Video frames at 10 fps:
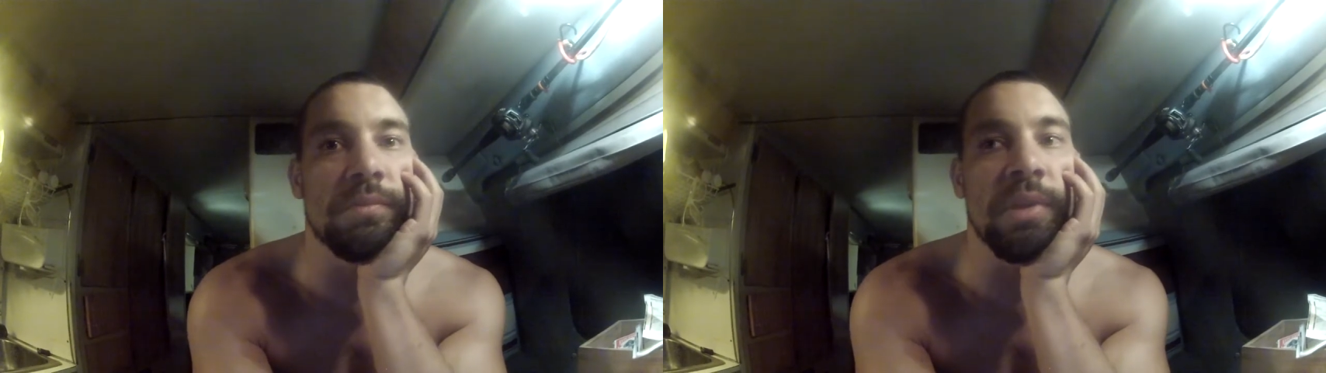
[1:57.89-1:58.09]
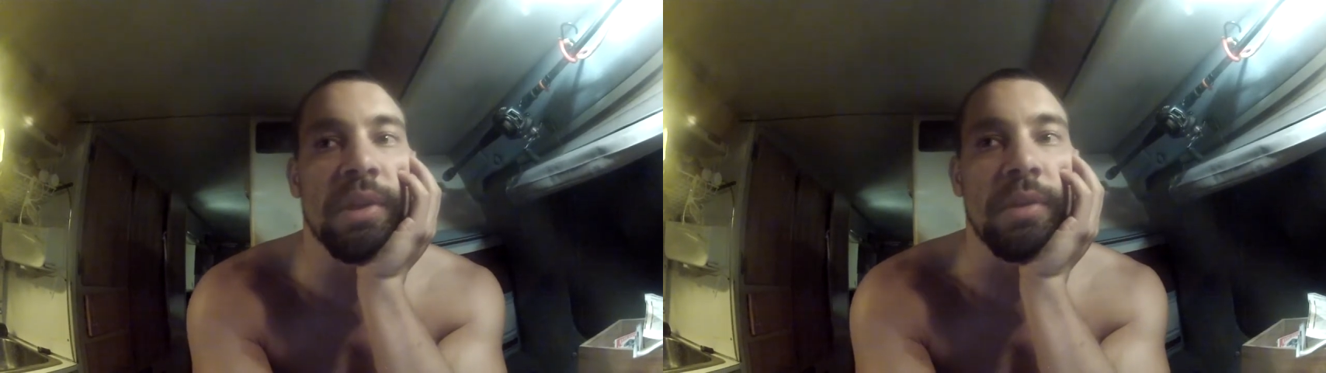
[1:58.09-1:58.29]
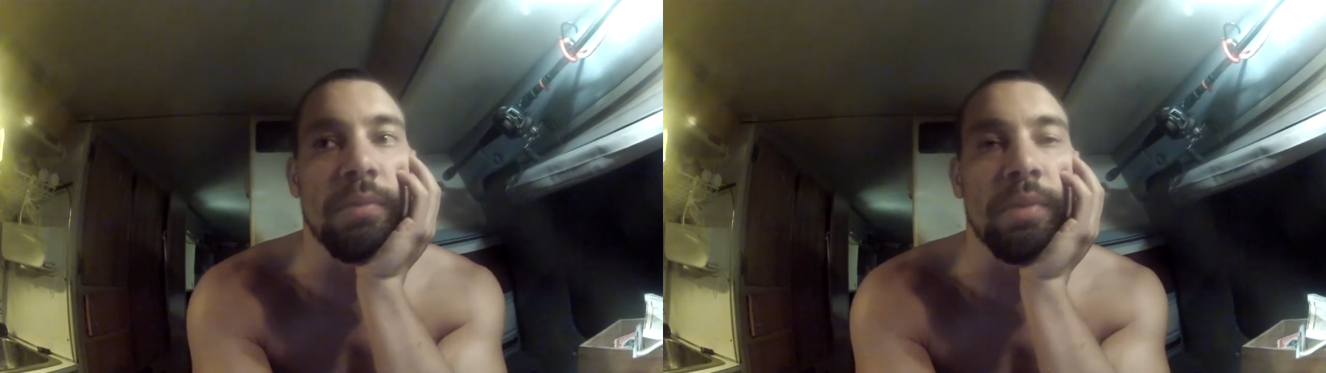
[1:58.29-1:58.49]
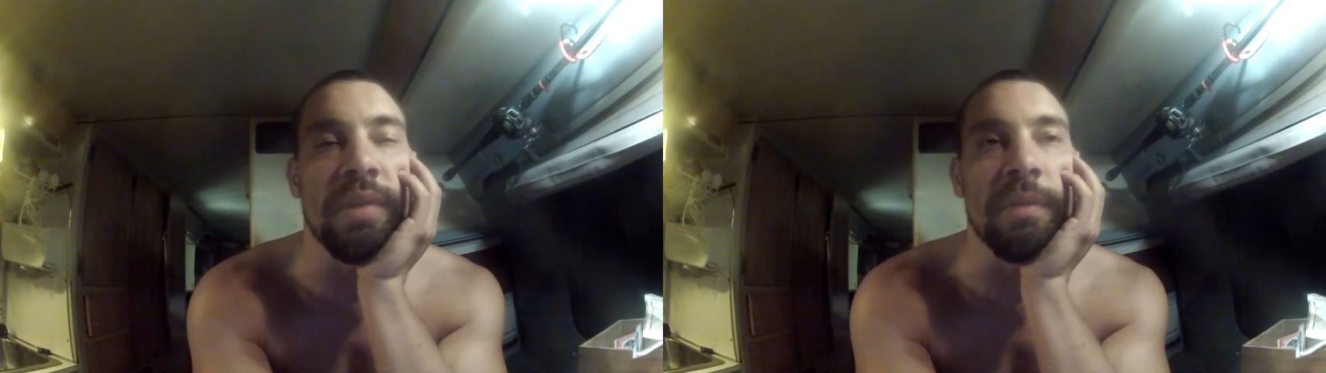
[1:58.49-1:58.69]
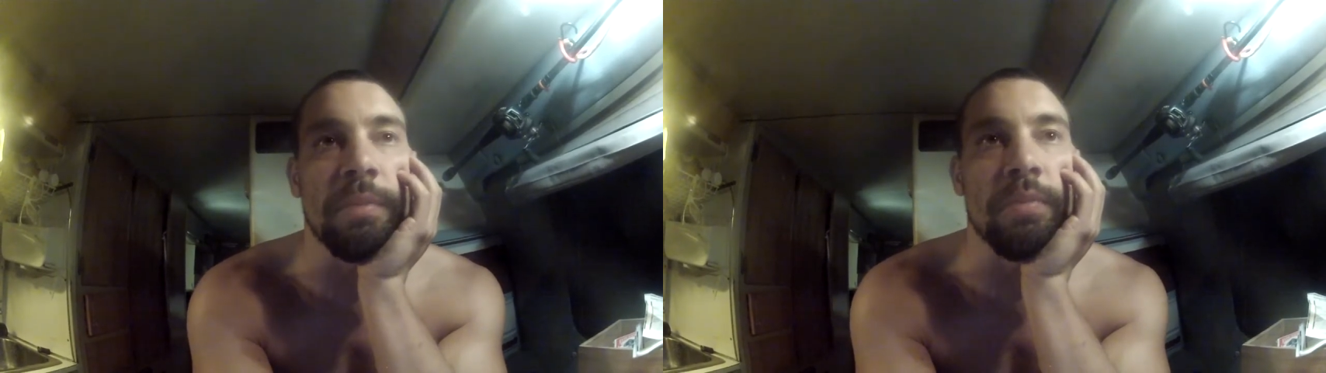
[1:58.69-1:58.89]
like when
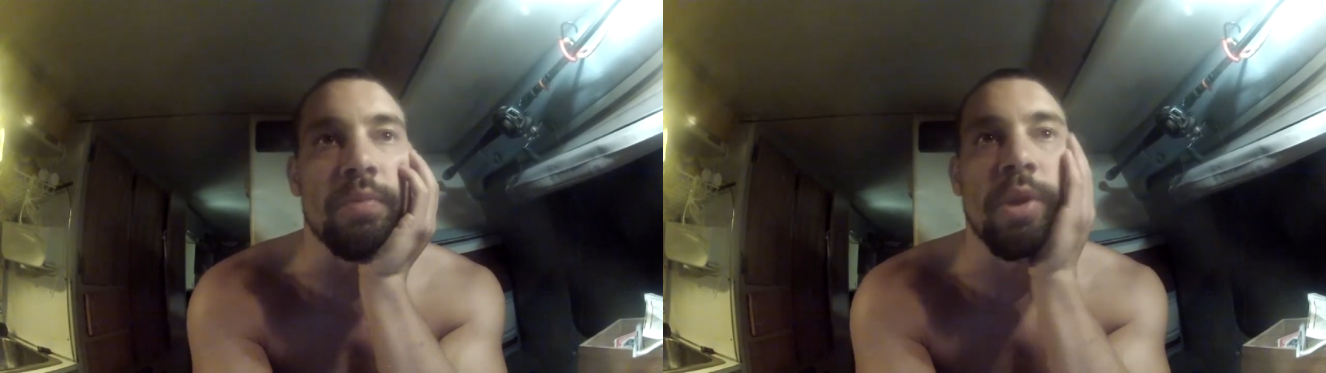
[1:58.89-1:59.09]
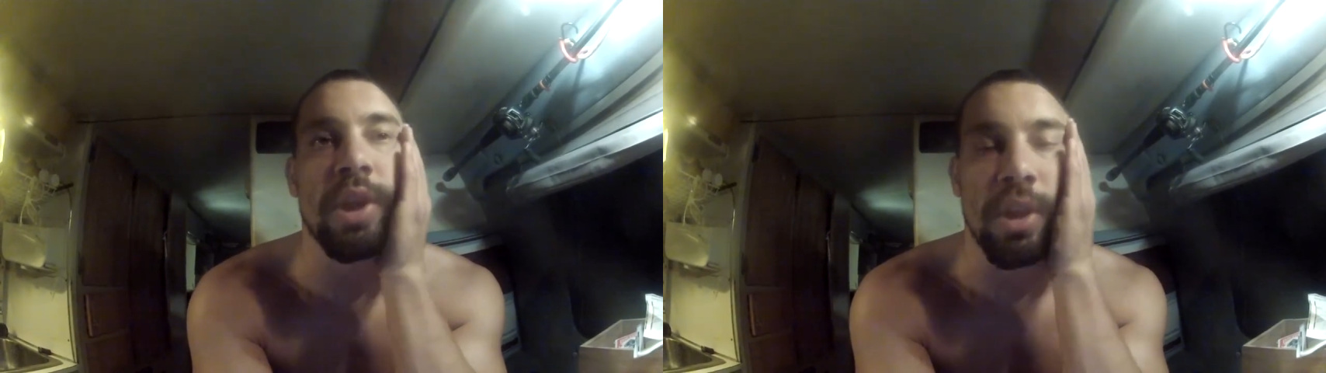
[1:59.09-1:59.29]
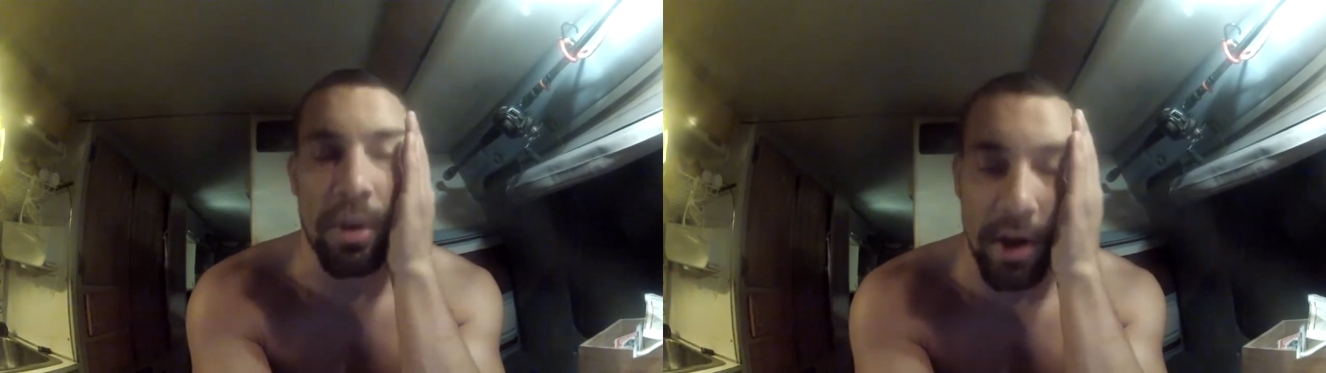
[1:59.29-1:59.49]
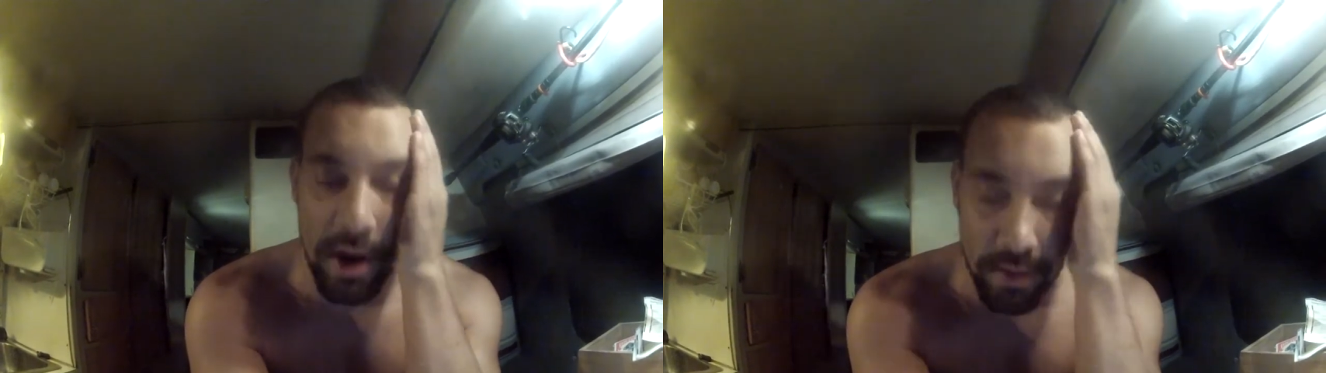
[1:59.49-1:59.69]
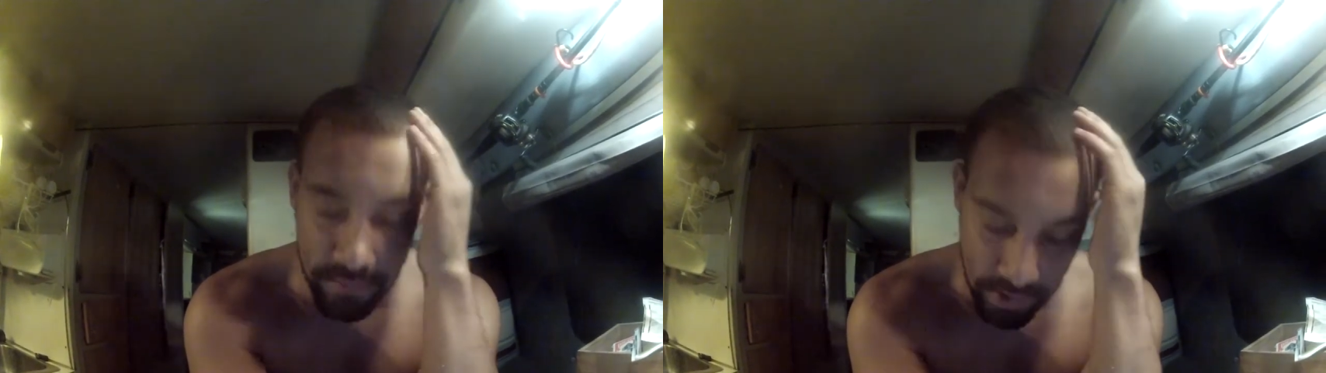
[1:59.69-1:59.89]
I'm working all day I don't